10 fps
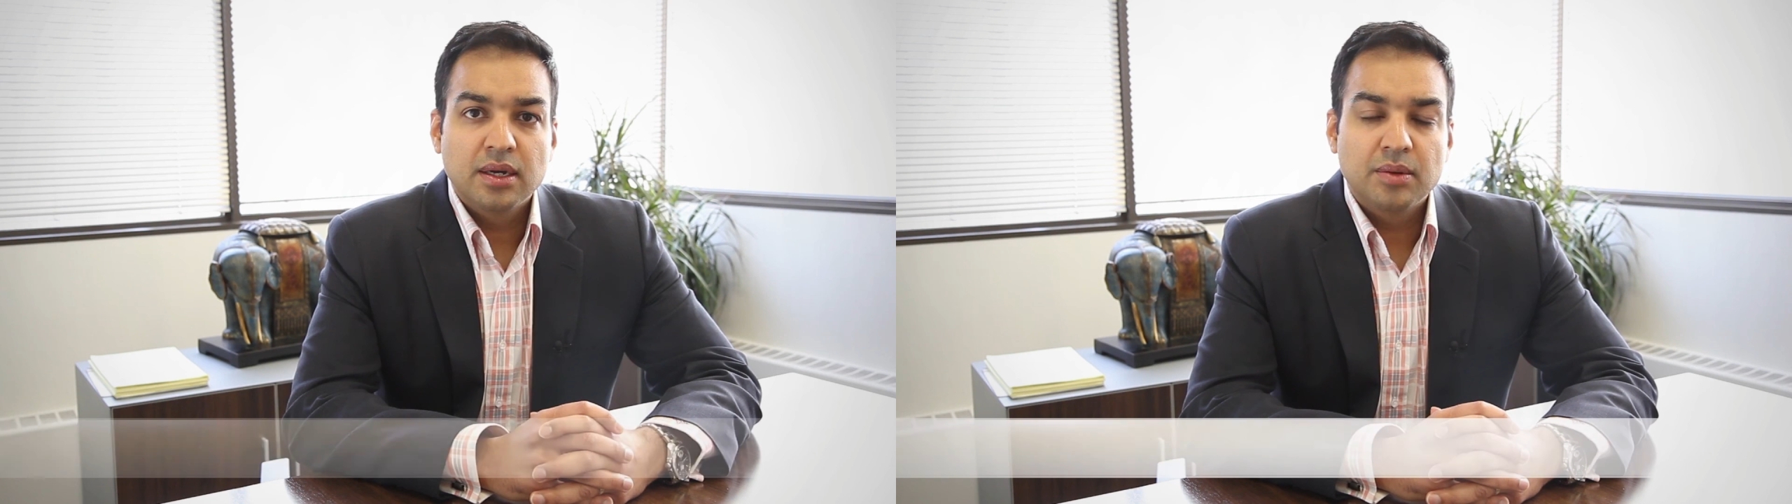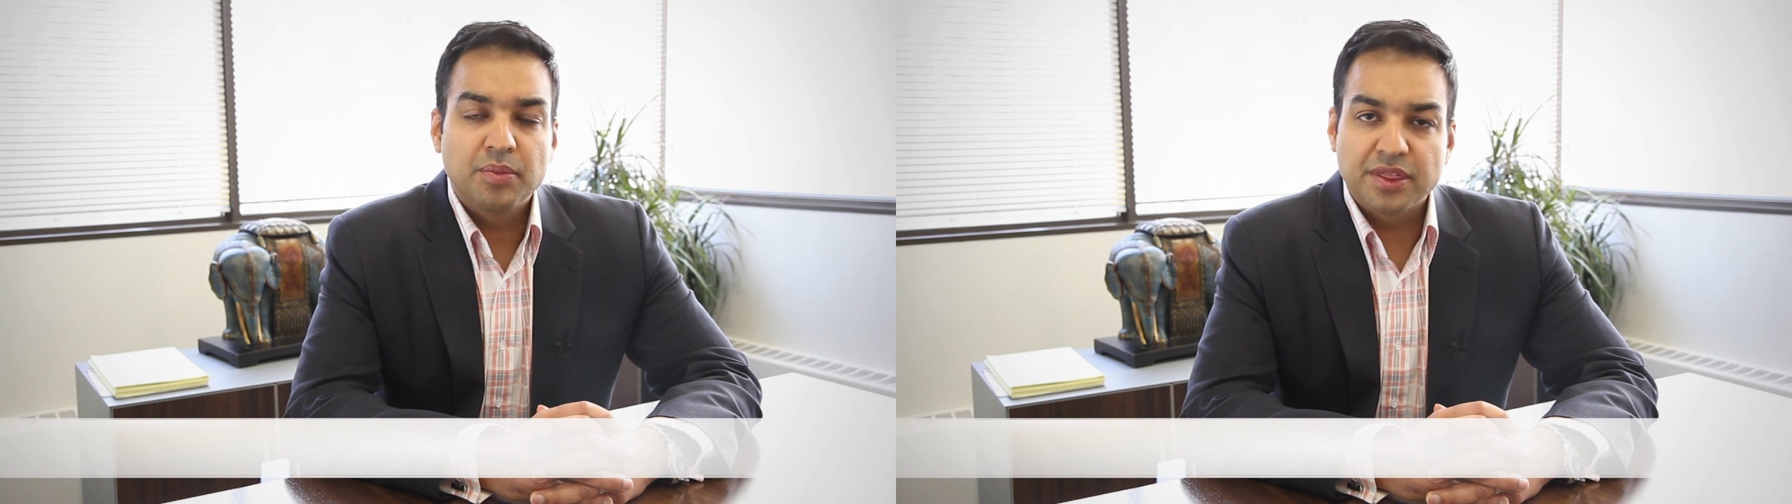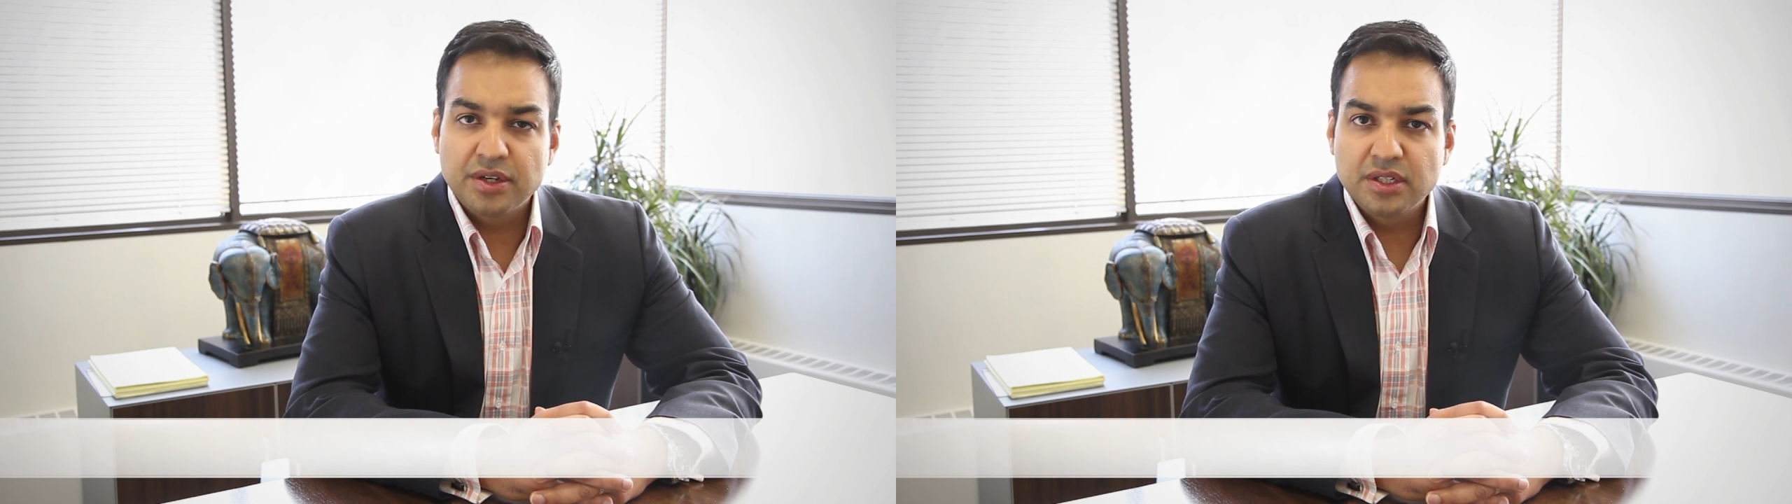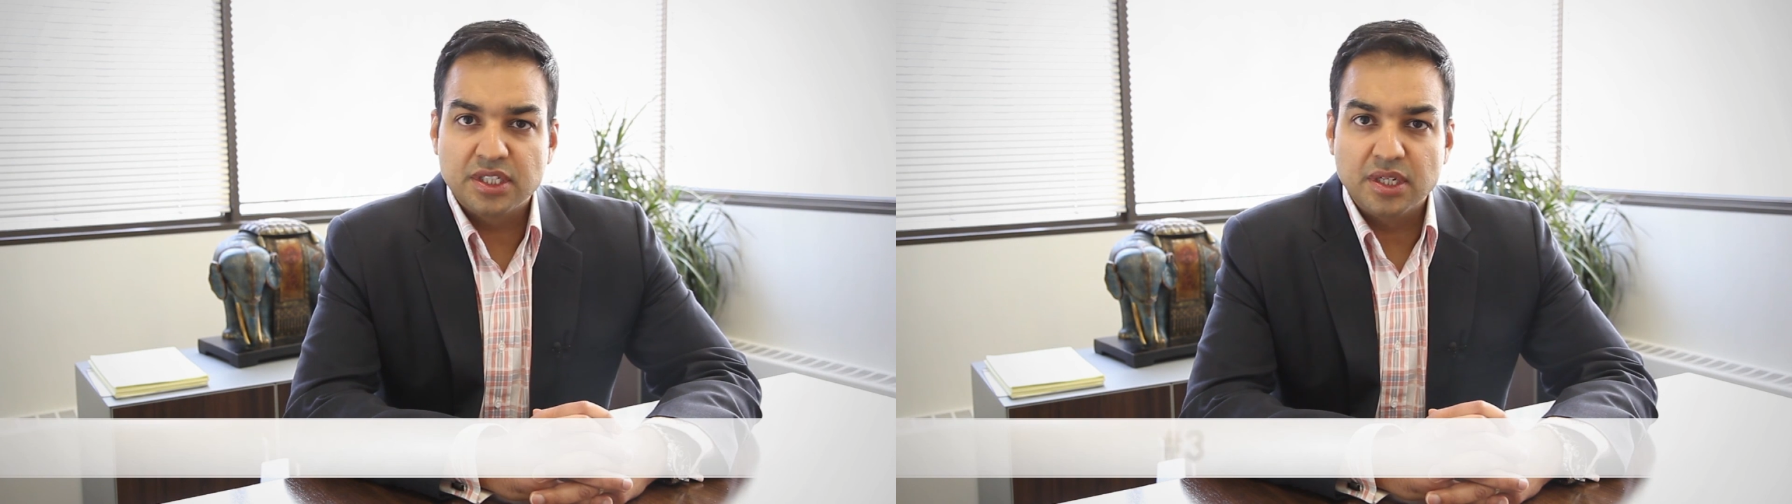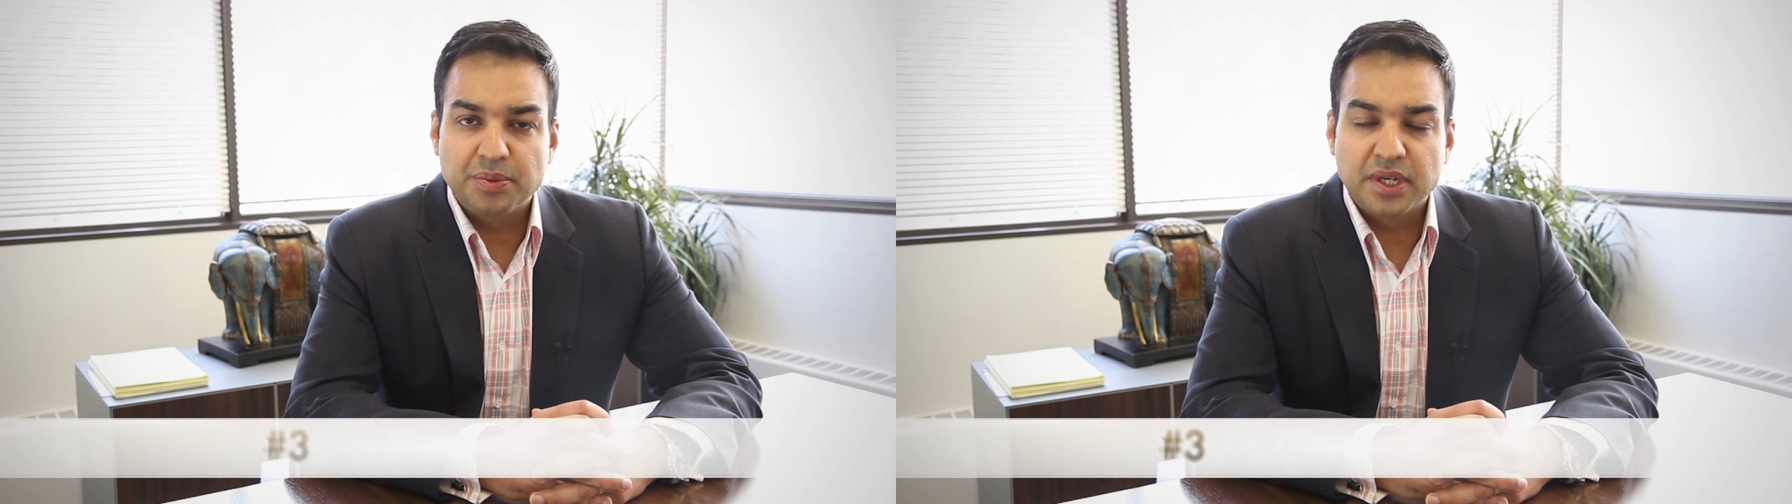My third
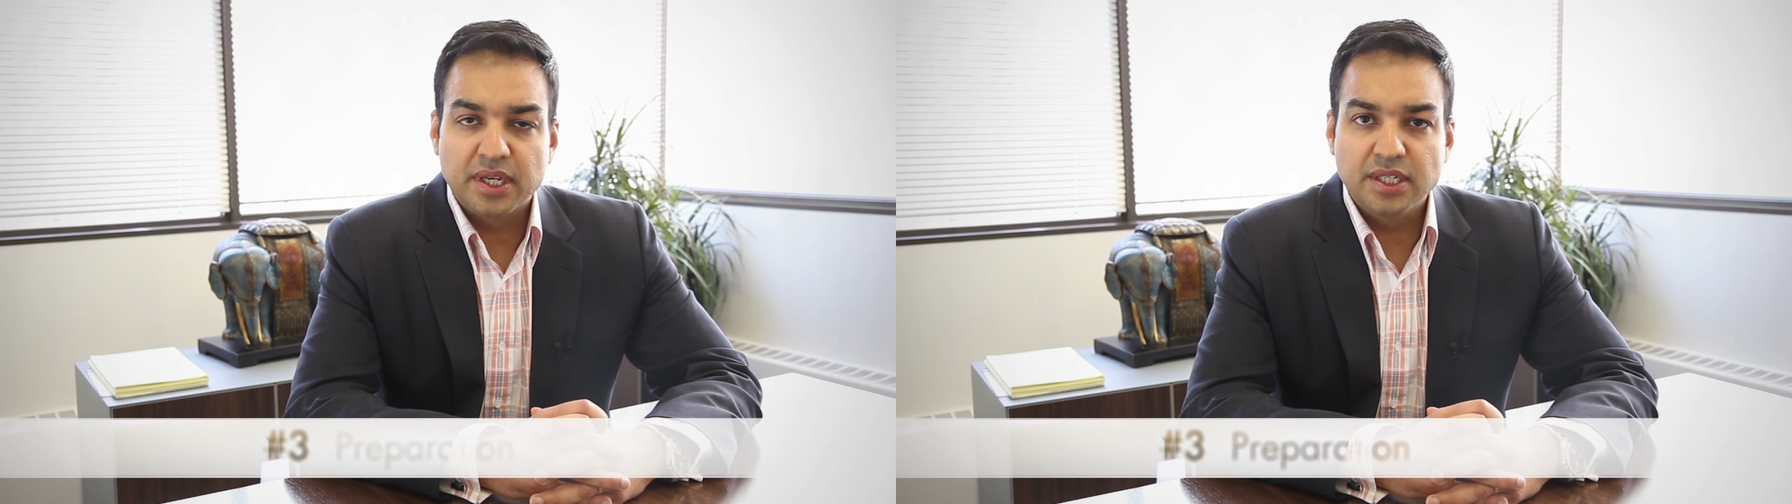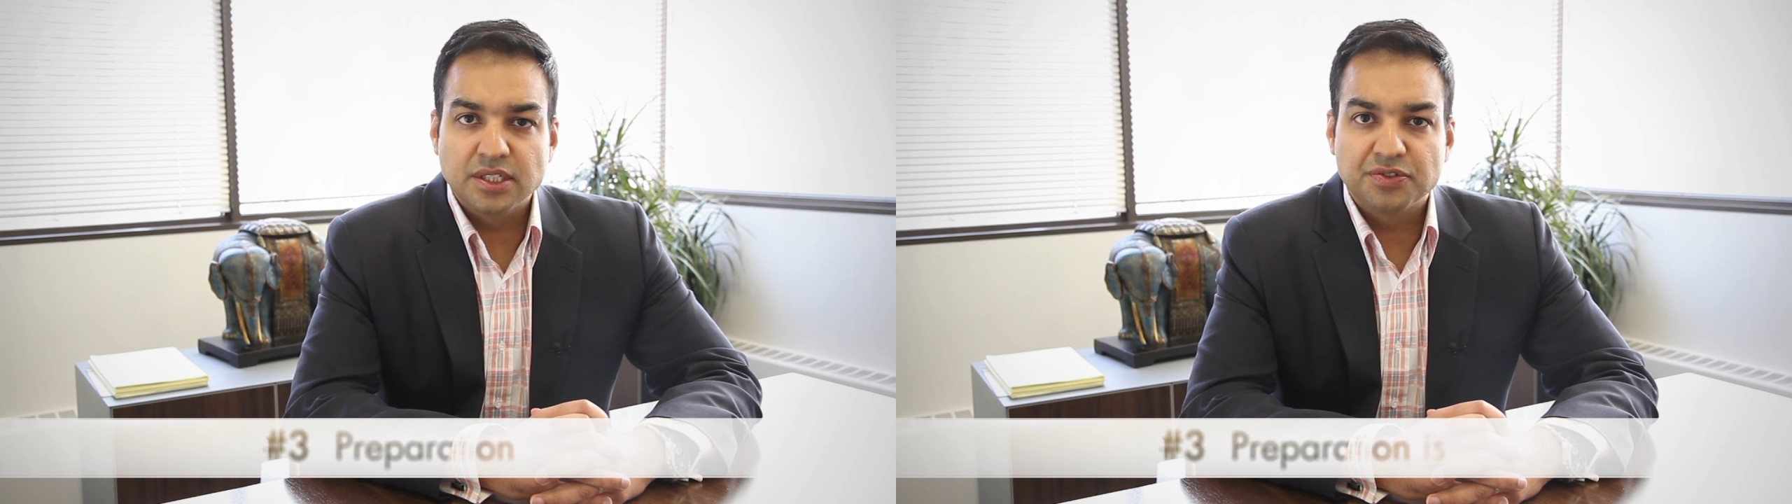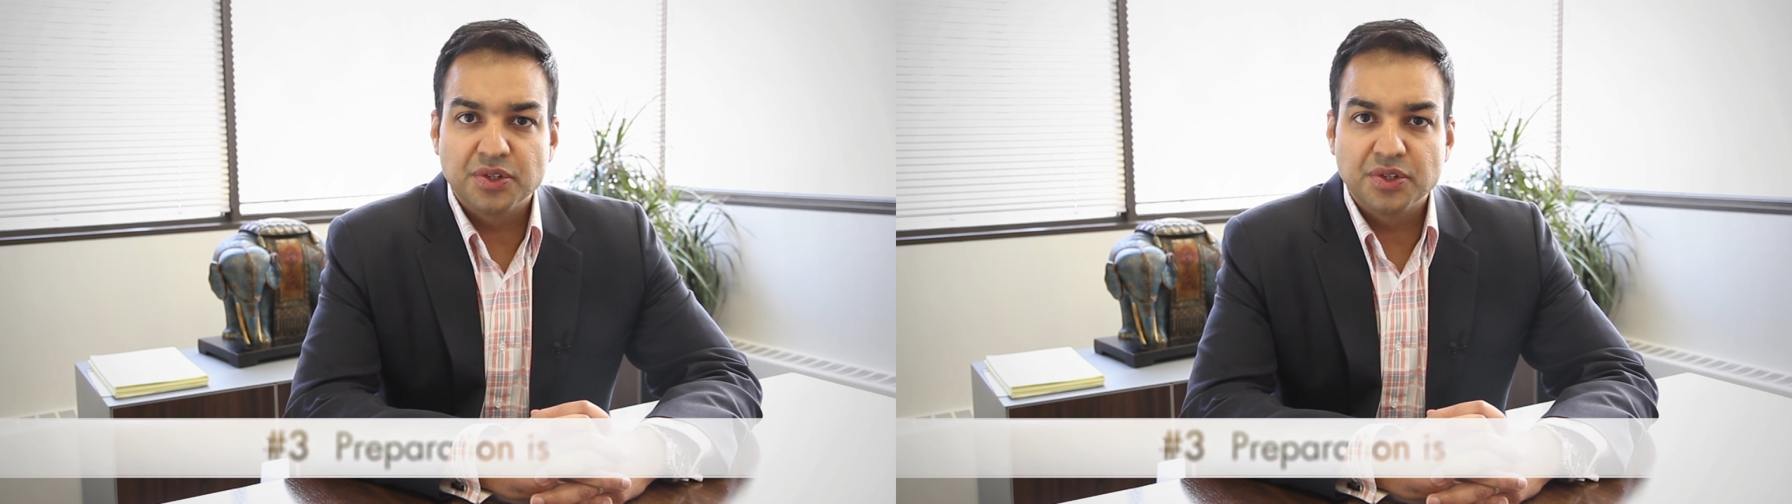tip is for